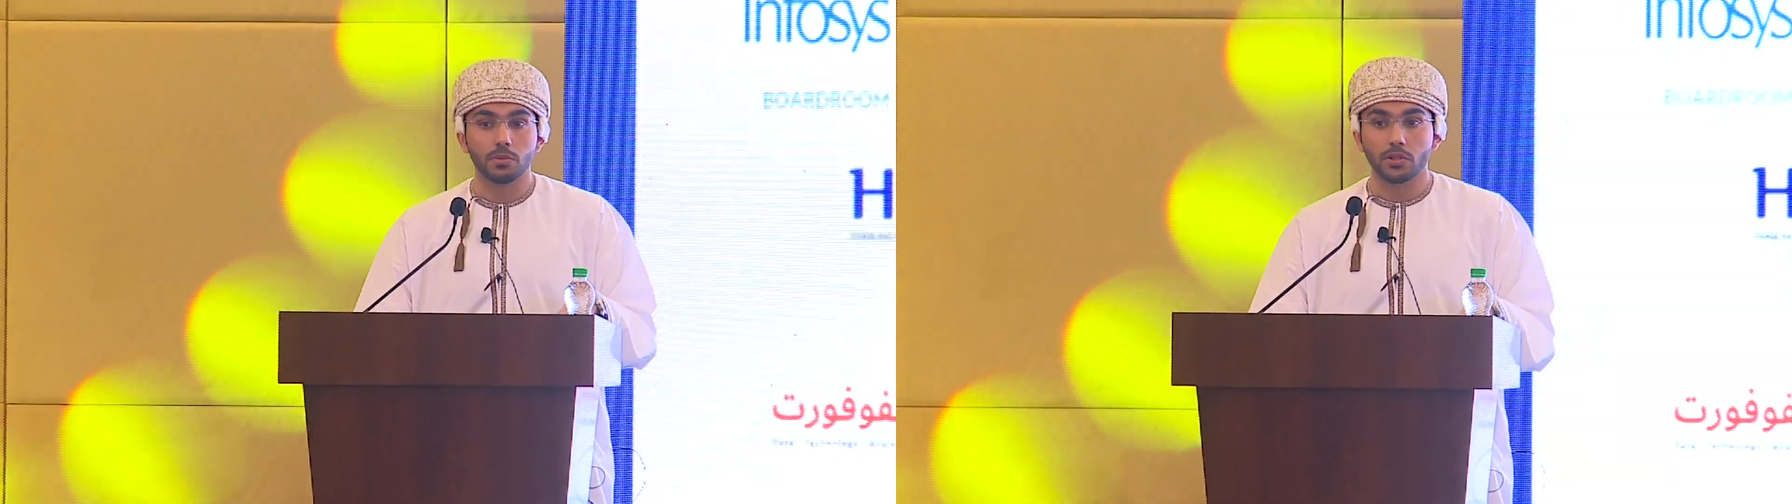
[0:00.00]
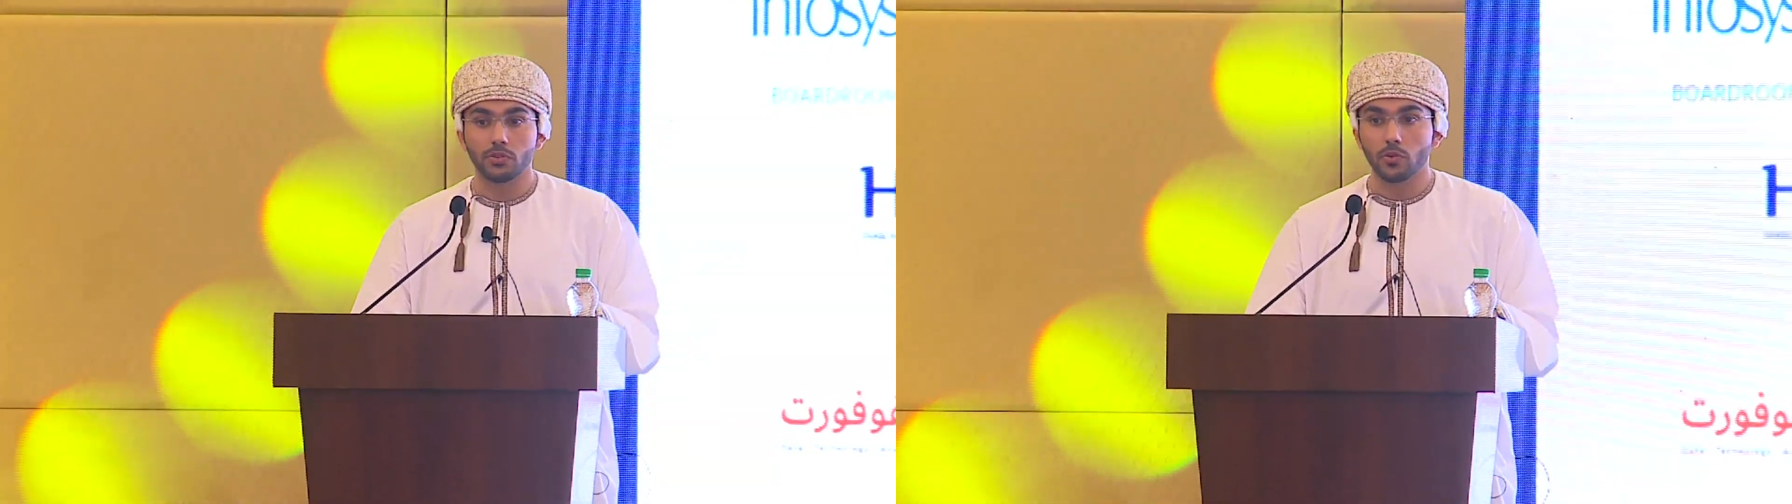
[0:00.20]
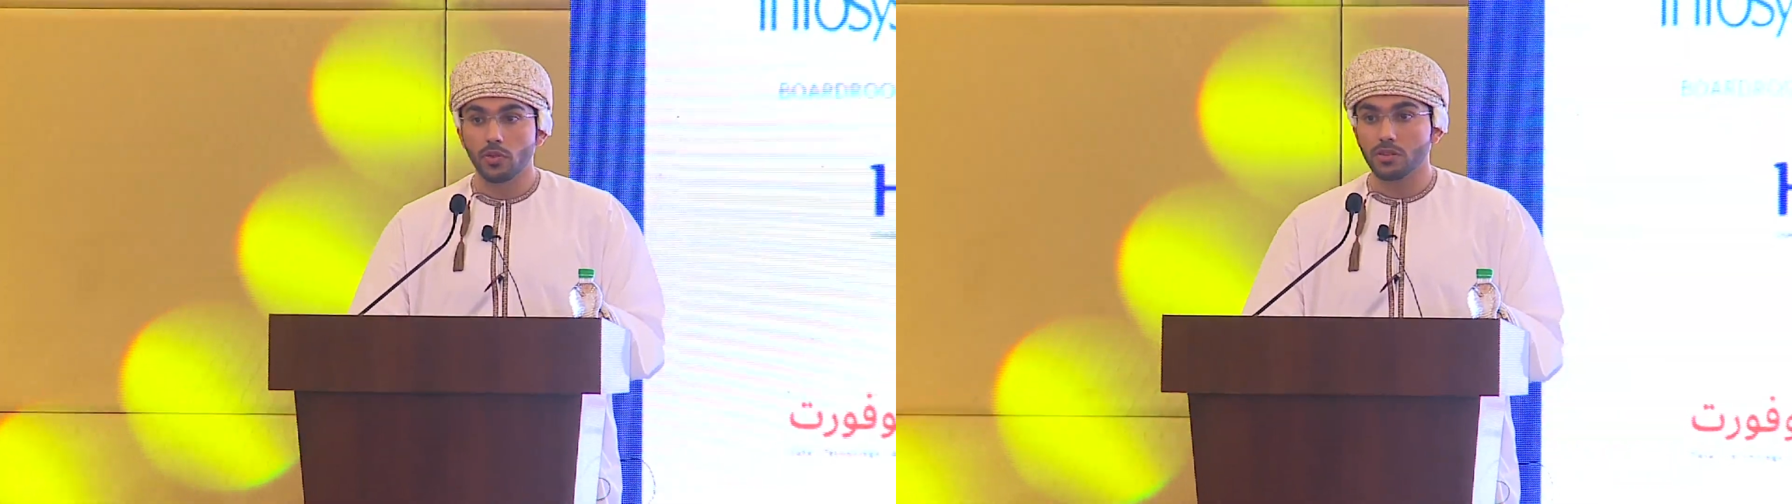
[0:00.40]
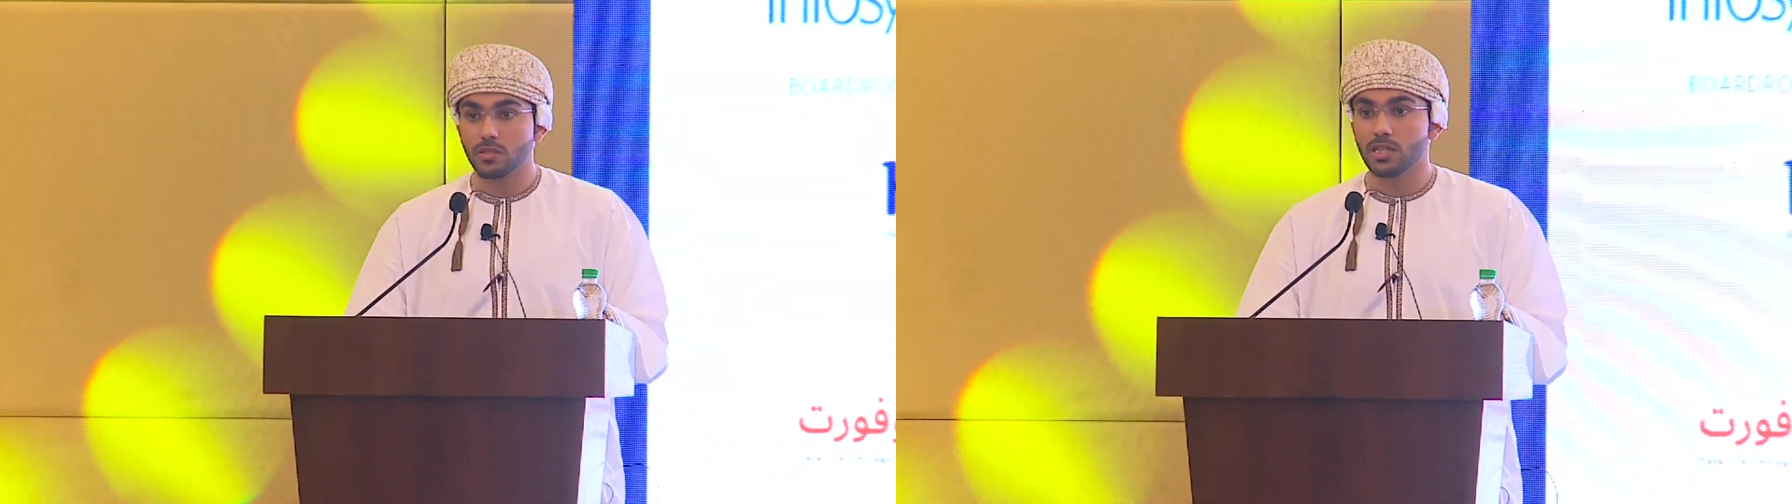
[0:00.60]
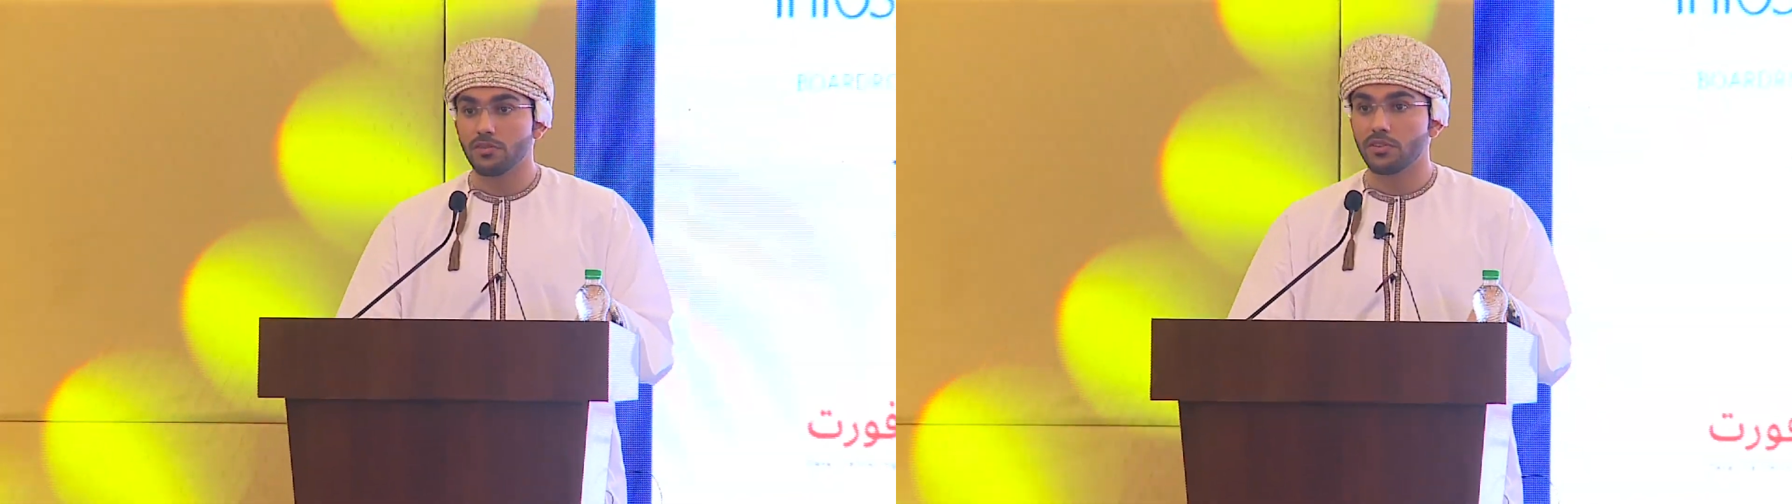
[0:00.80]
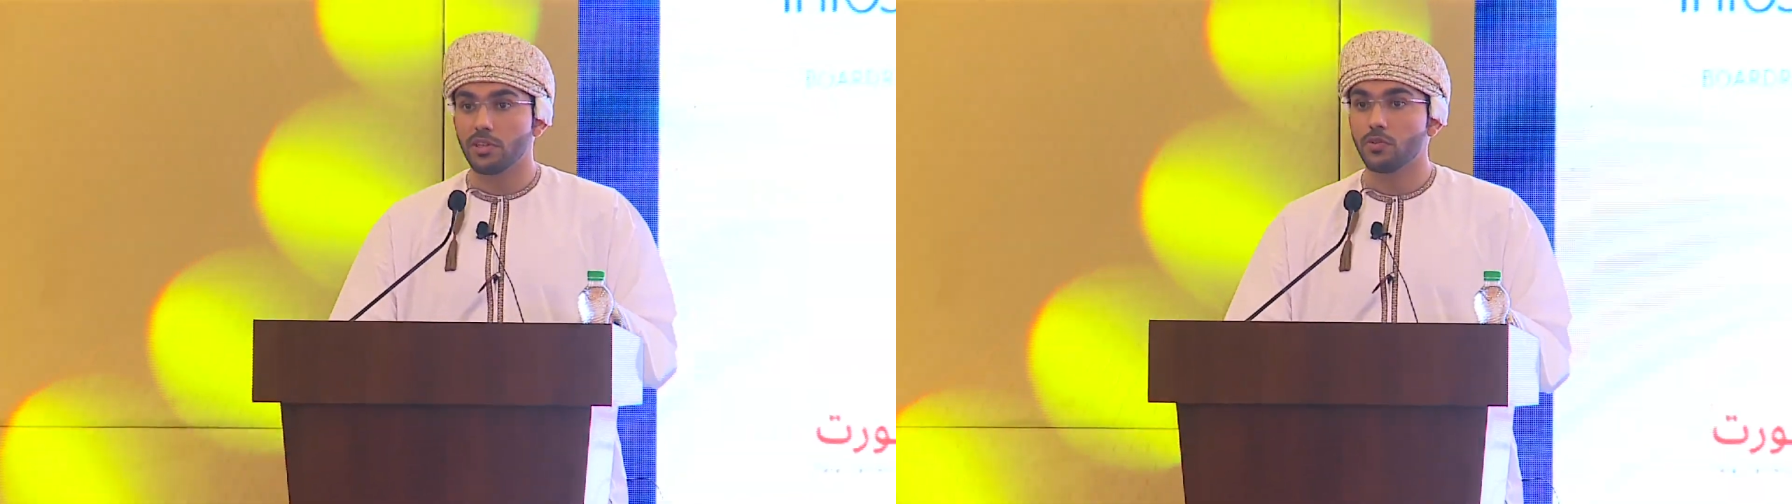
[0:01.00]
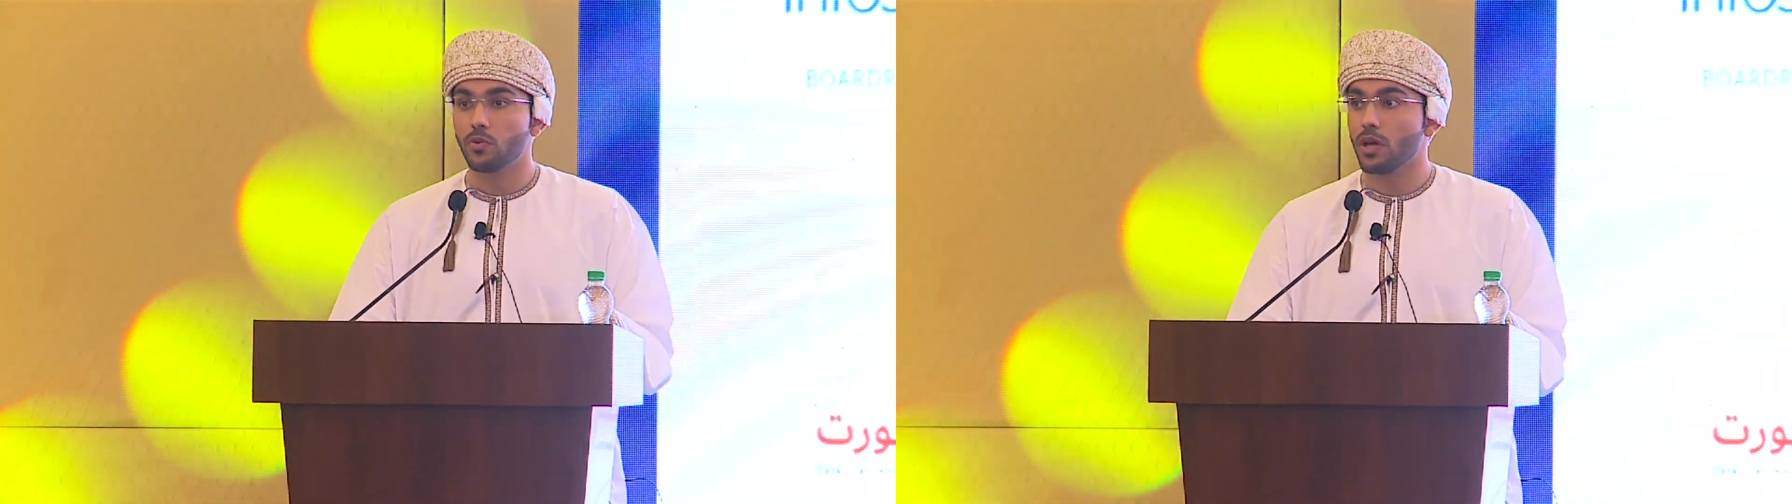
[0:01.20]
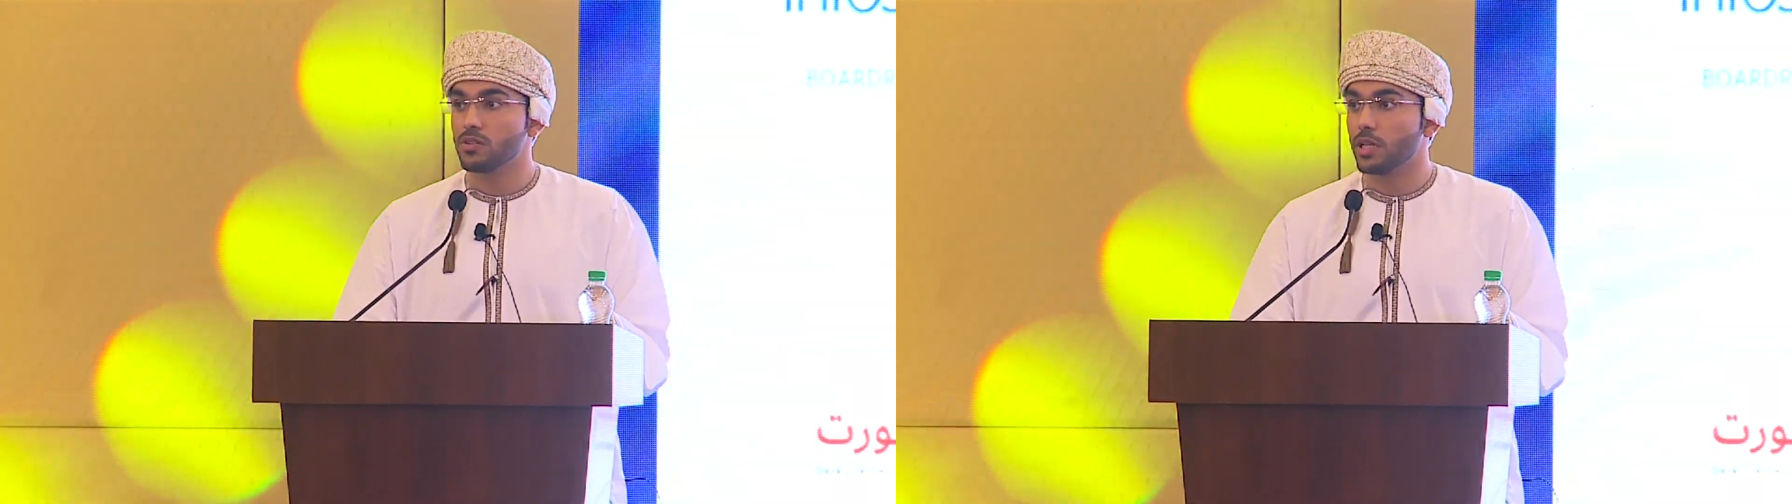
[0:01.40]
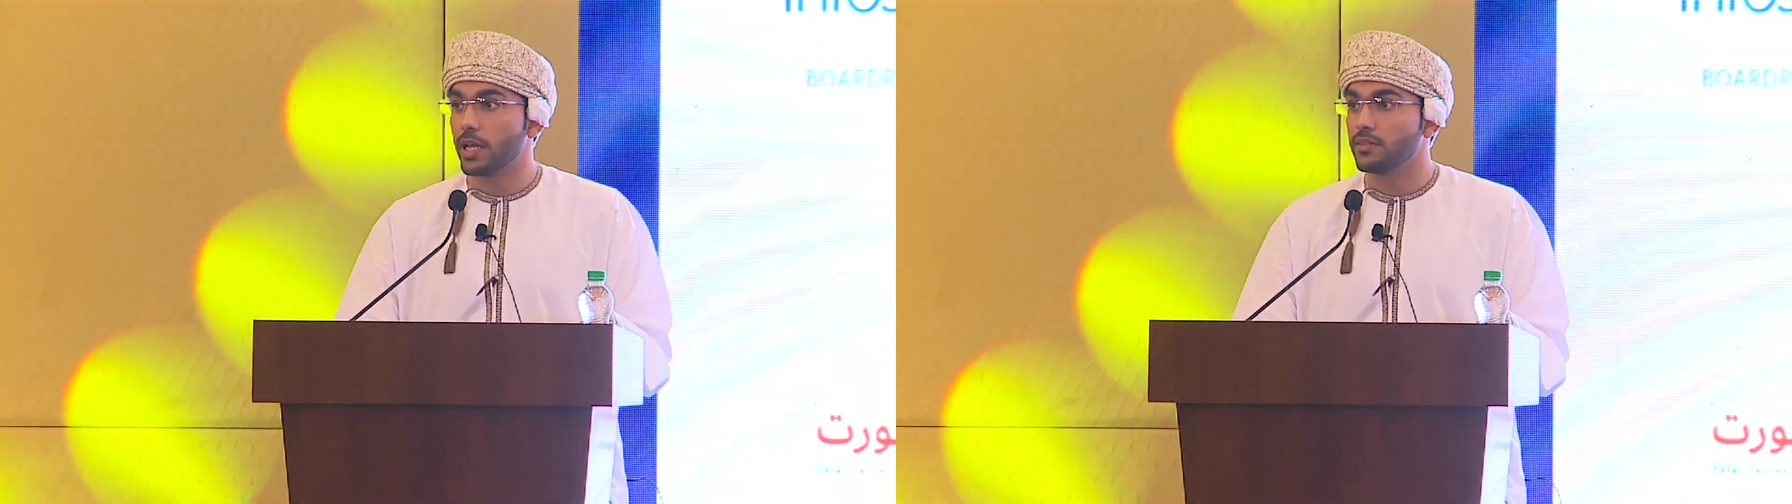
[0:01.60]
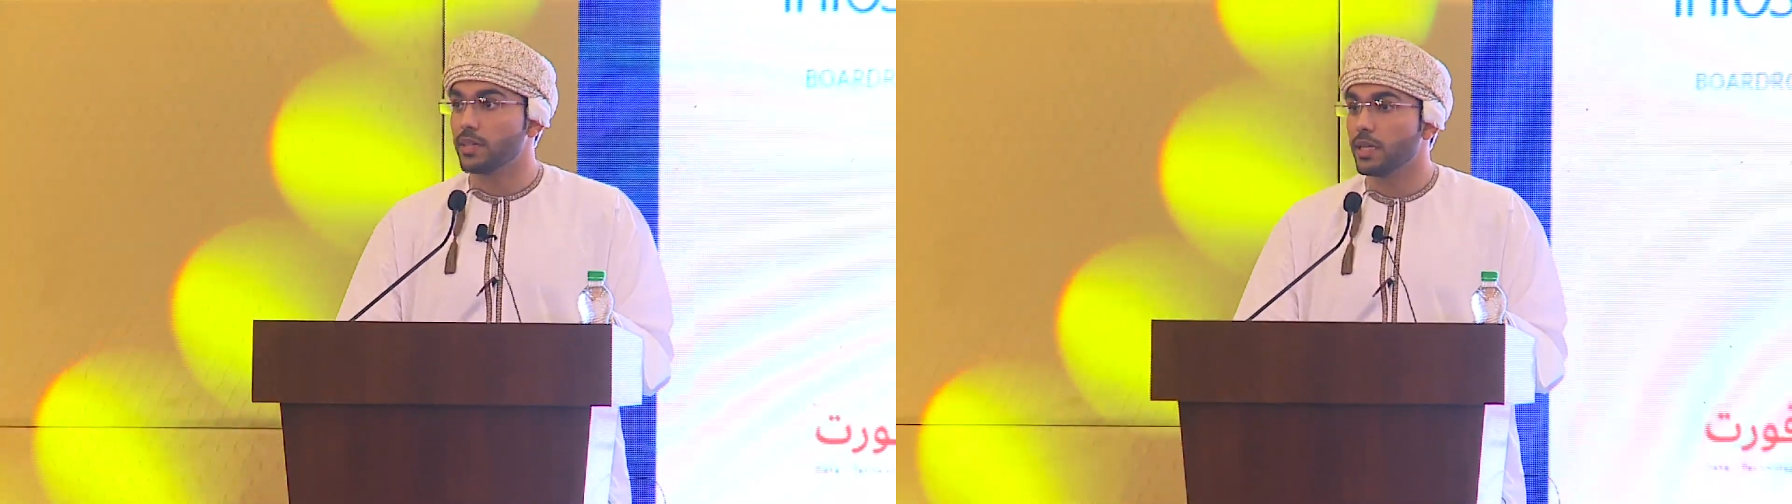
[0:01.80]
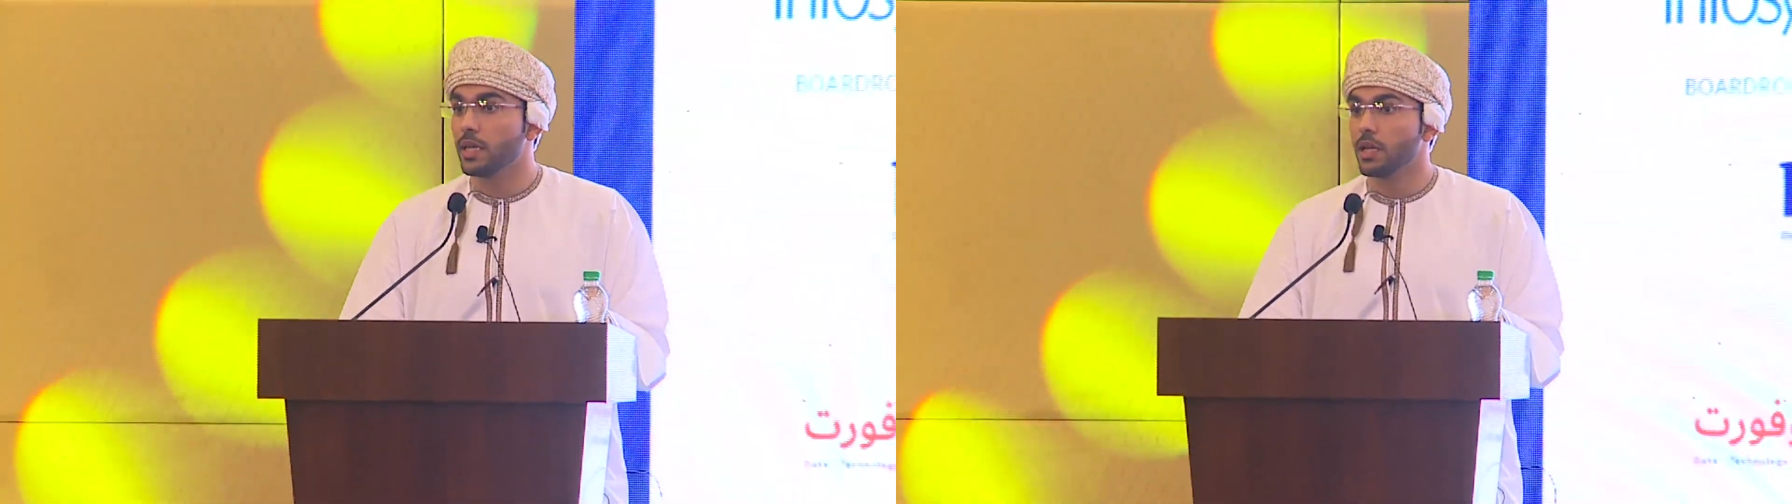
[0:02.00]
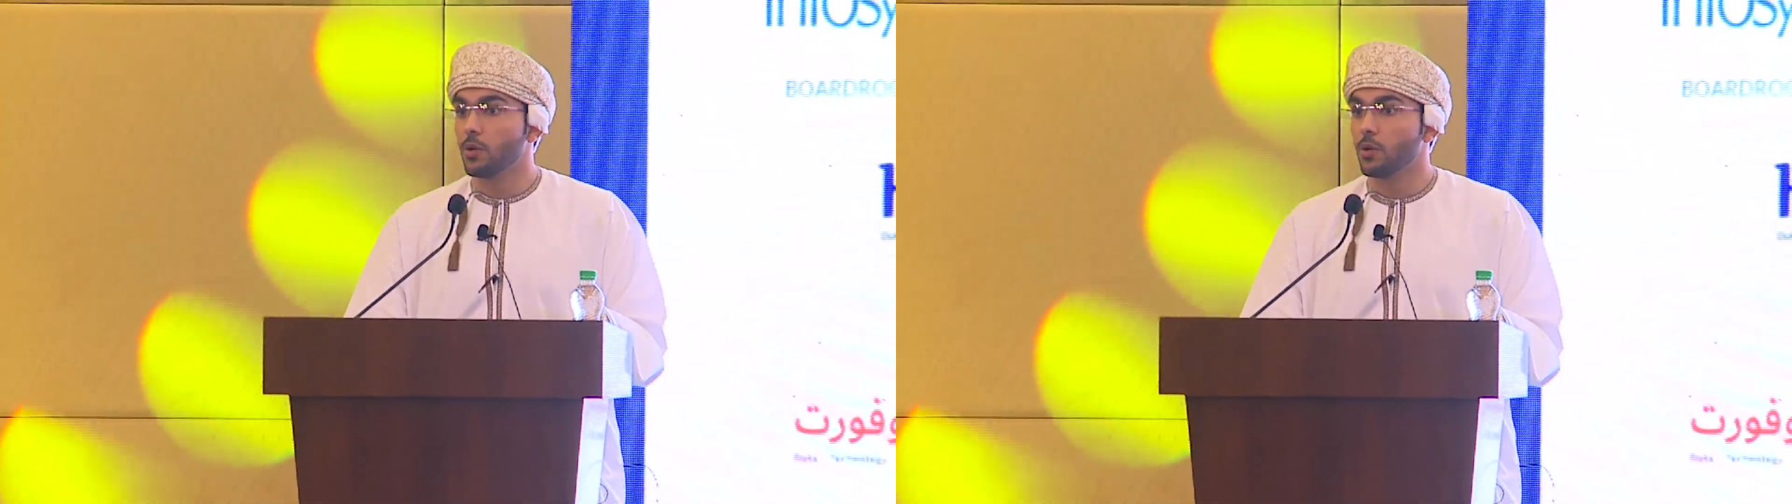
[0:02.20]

but on 2017, 2018,